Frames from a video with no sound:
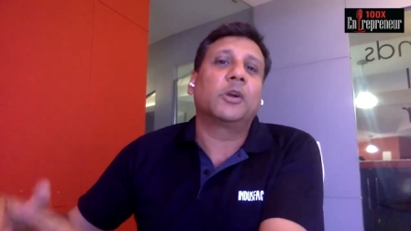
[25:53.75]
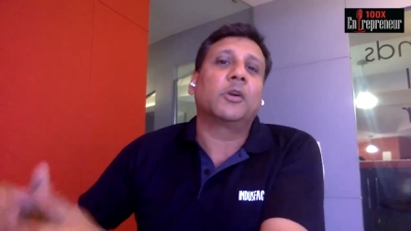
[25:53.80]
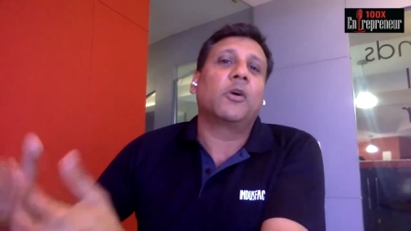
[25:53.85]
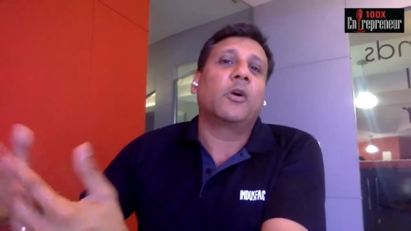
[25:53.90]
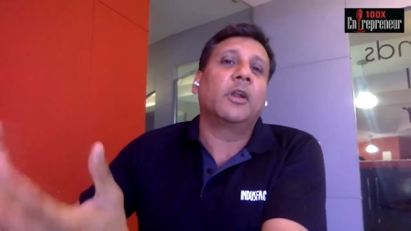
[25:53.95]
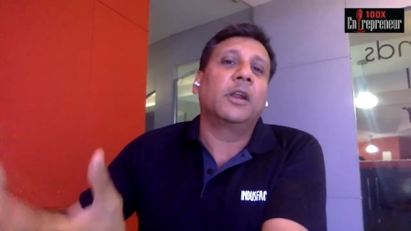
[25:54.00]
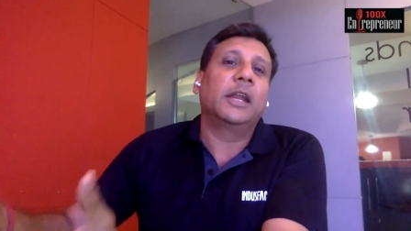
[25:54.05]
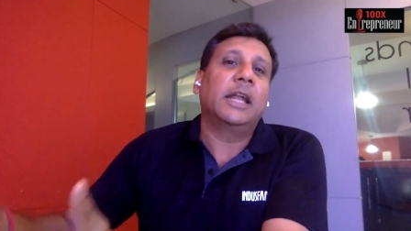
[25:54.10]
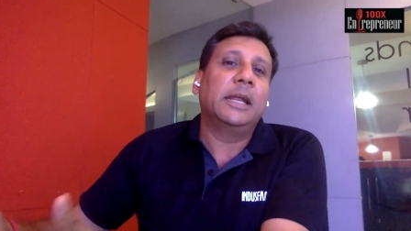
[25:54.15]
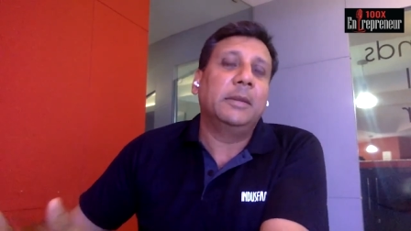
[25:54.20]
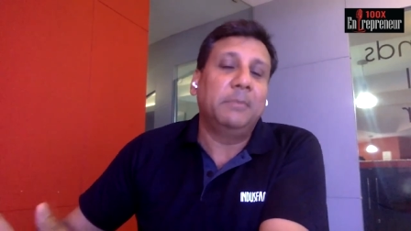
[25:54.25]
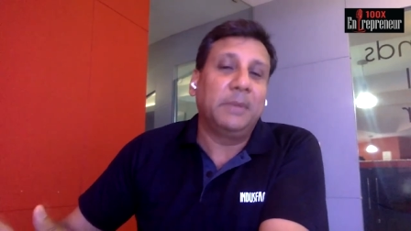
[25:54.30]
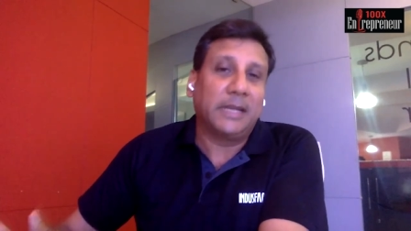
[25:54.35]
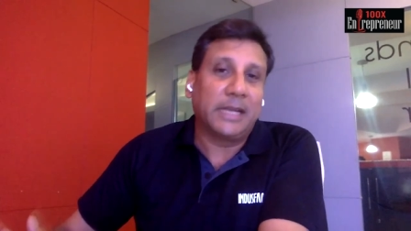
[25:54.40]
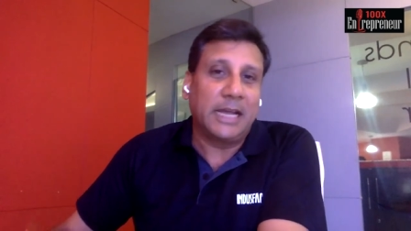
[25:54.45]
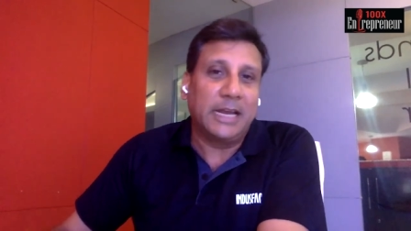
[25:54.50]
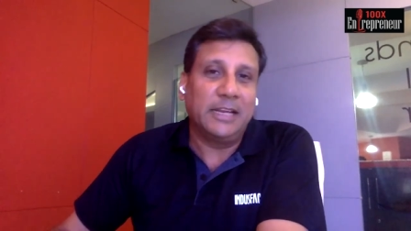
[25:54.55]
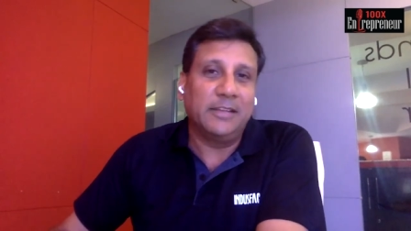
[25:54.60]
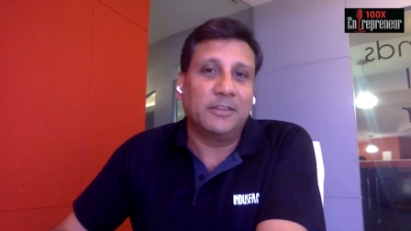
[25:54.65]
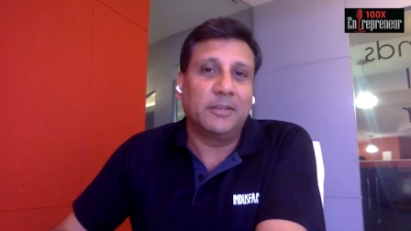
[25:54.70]
through our
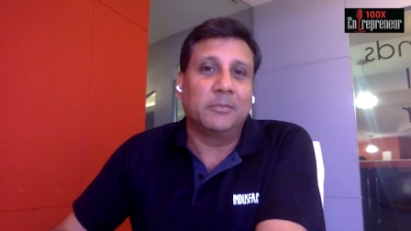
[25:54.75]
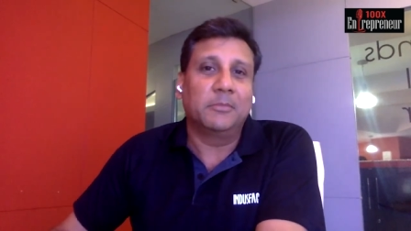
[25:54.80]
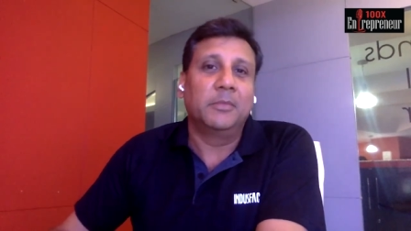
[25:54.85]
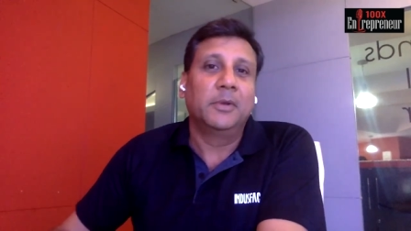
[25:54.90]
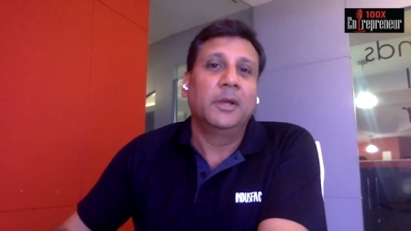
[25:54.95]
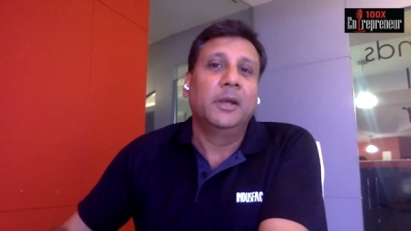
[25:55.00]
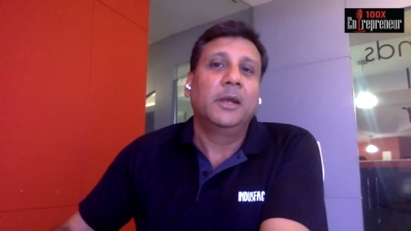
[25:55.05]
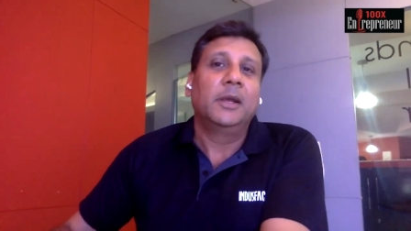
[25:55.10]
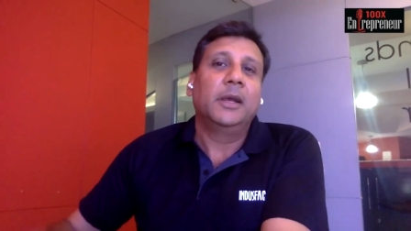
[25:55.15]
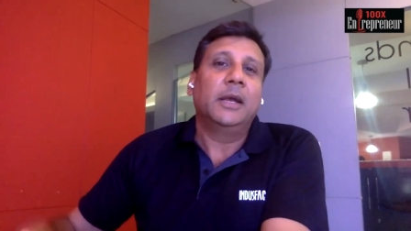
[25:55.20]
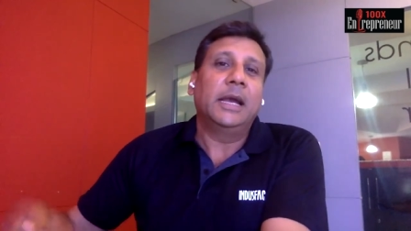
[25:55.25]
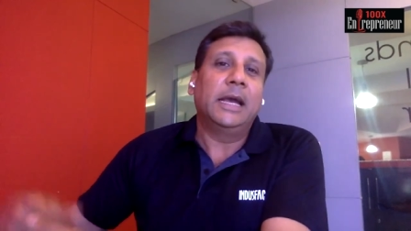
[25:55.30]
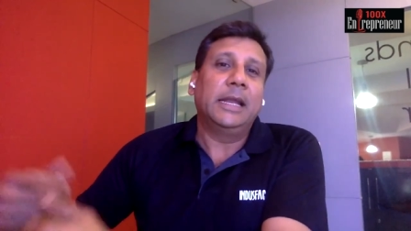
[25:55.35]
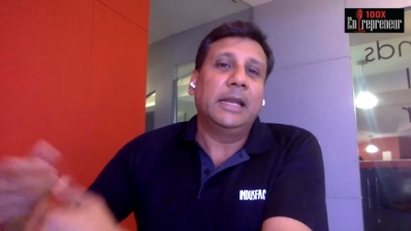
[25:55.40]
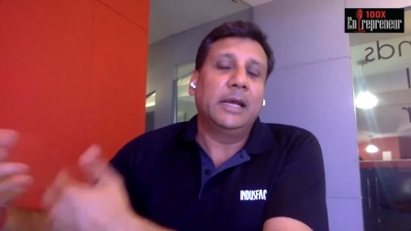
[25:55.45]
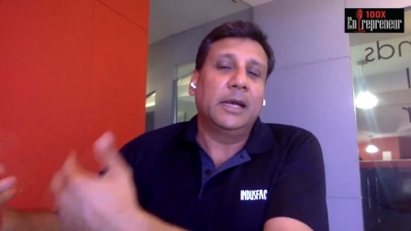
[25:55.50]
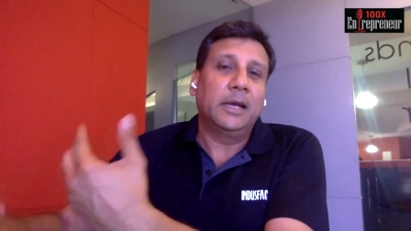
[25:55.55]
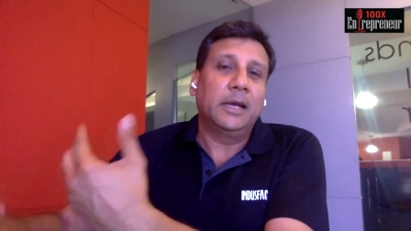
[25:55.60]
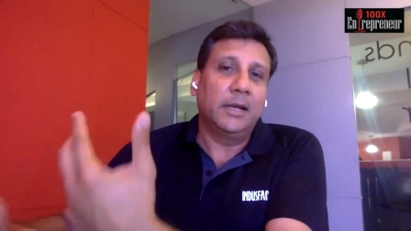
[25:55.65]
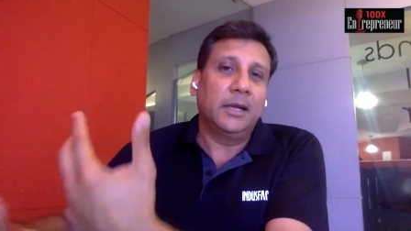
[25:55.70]
online mechanism
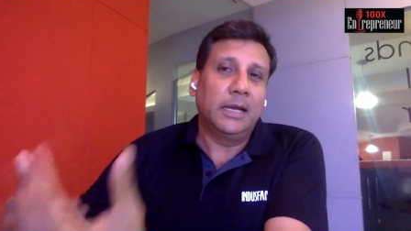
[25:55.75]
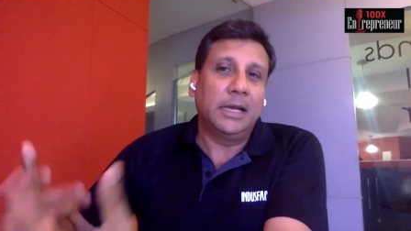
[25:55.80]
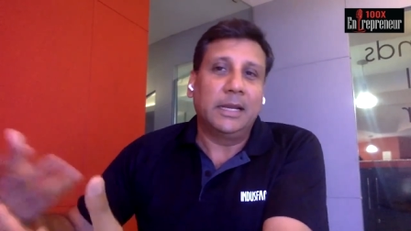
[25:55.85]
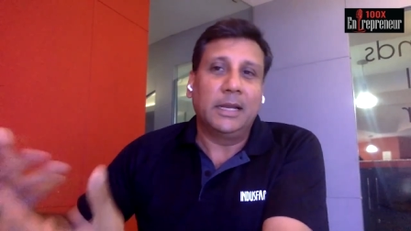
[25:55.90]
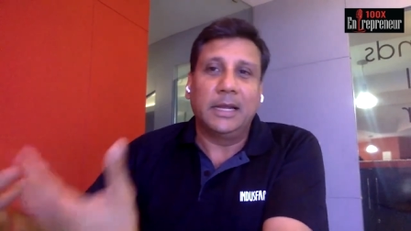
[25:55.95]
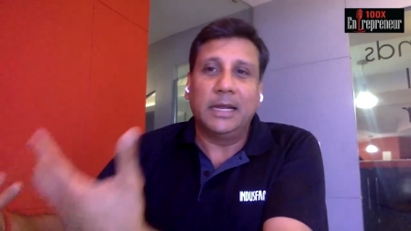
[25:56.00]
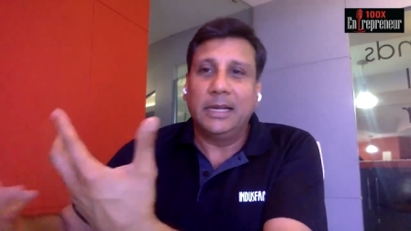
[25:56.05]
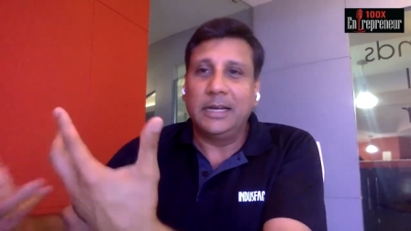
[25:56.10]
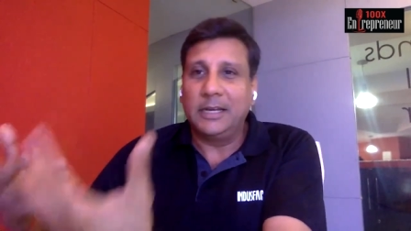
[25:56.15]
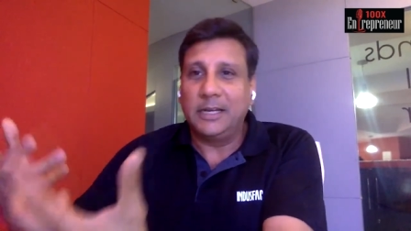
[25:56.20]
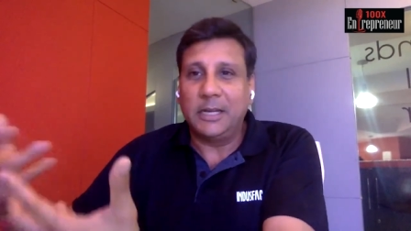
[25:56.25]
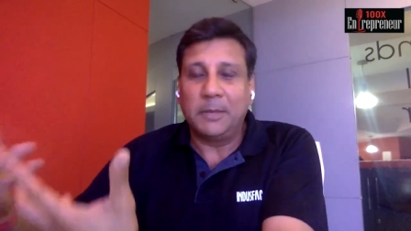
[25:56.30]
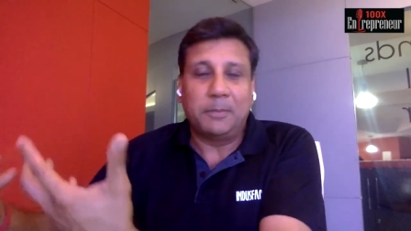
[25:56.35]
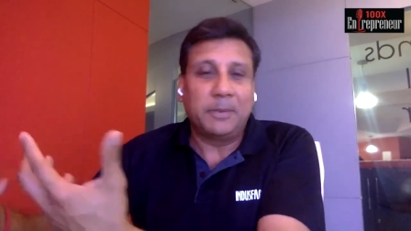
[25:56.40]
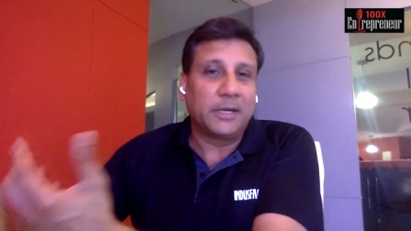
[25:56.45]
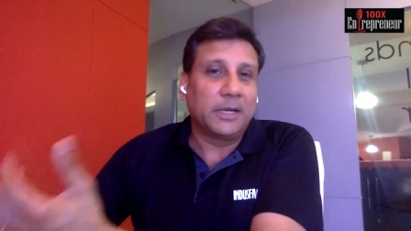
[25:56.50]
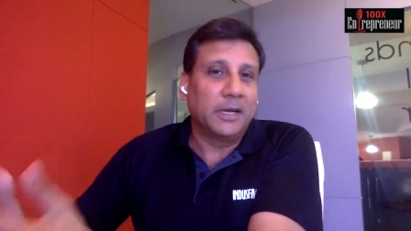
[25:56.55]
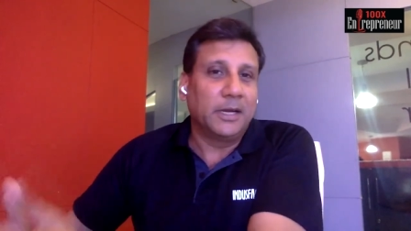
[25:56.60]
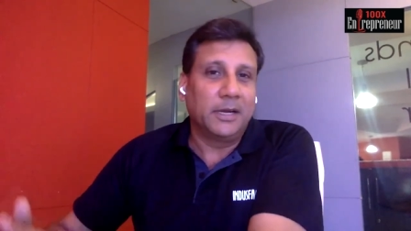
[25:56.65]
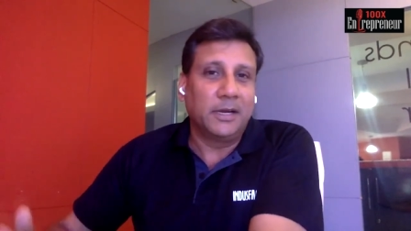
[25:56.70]
and a
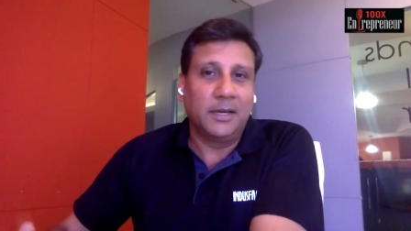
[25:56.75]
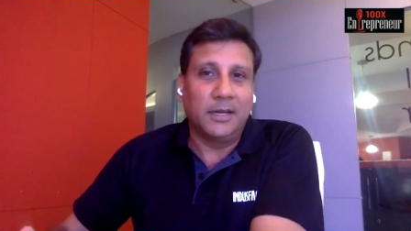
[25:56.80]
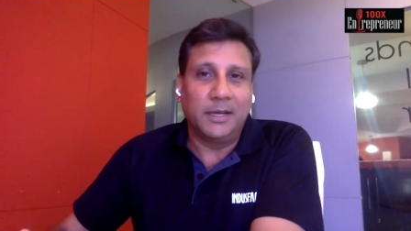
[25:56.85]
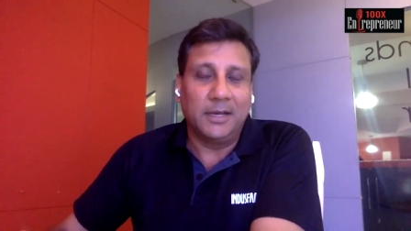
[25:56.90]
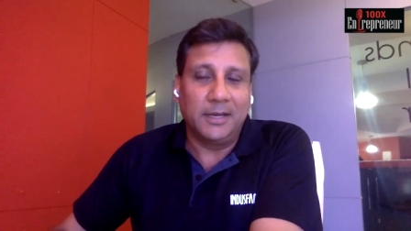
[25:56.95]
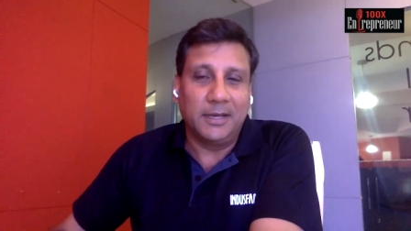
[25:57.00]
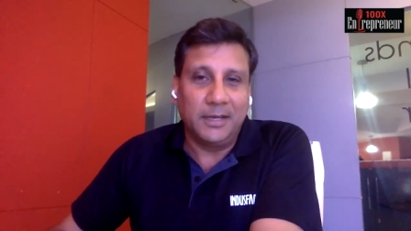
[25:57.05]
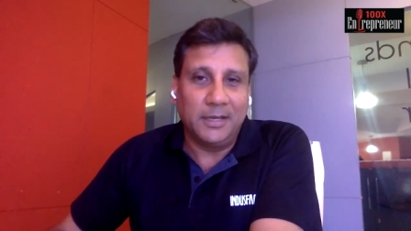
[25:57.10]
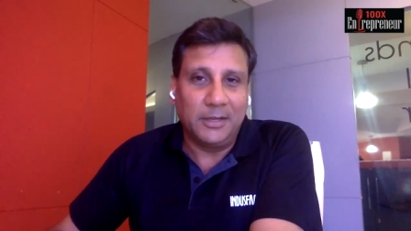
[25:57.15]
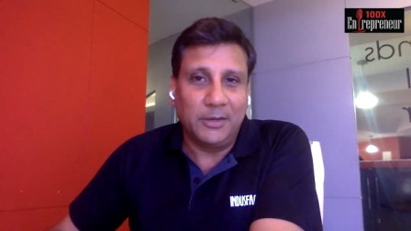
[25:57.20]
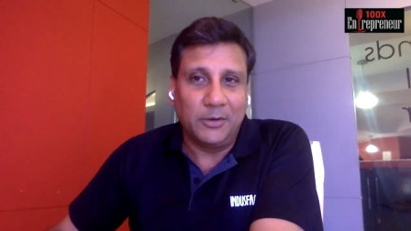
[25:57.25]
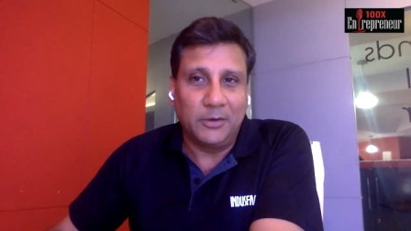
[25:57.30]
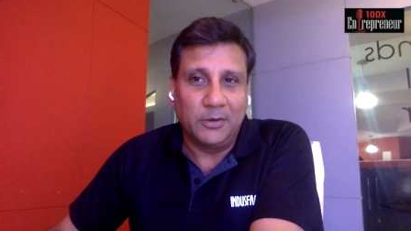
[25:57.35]
typical